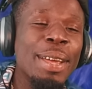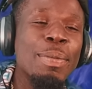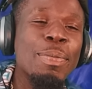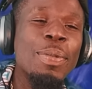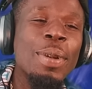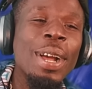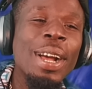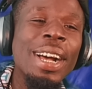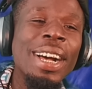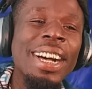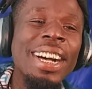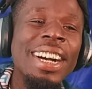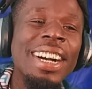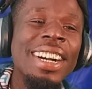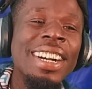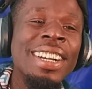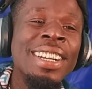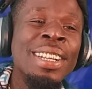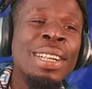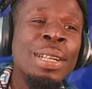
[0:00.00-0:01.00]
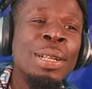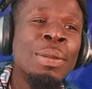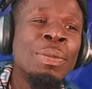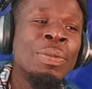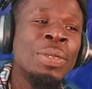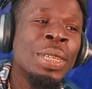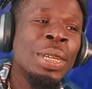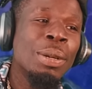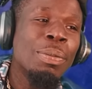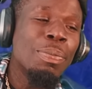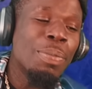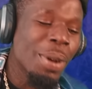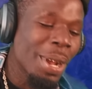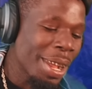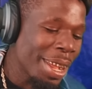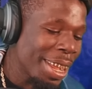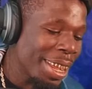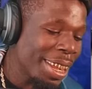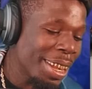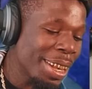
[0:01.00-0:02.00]
Hey, bro. I'm on that for
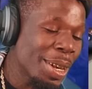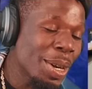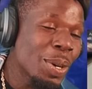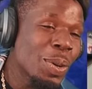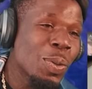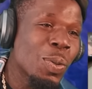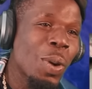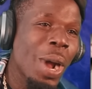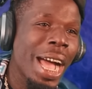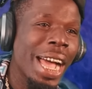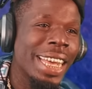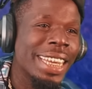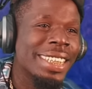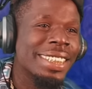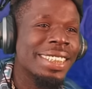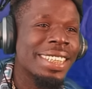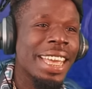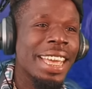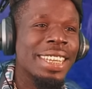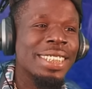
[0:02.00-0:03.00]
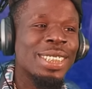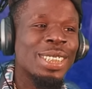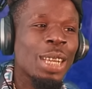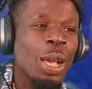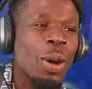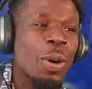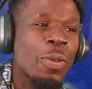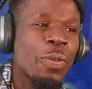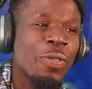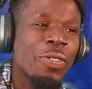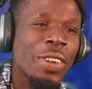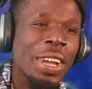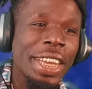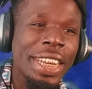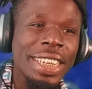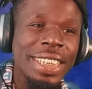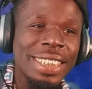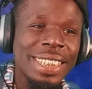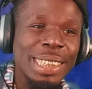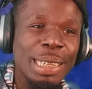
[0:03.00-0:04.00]
Bro, why is that so
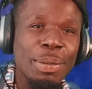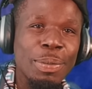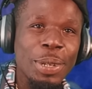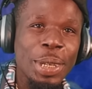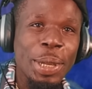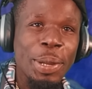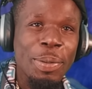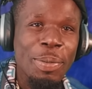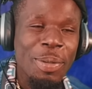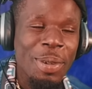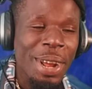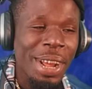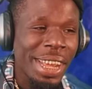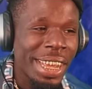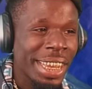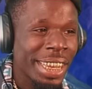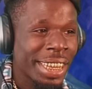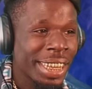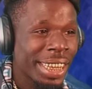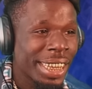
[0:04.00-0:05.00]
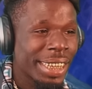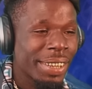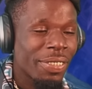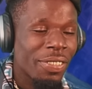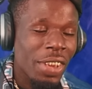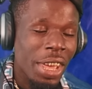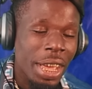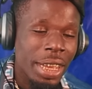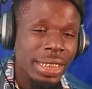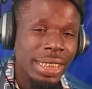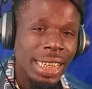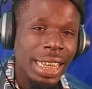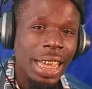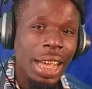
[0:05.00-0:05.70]
funny to me, bro? Fast say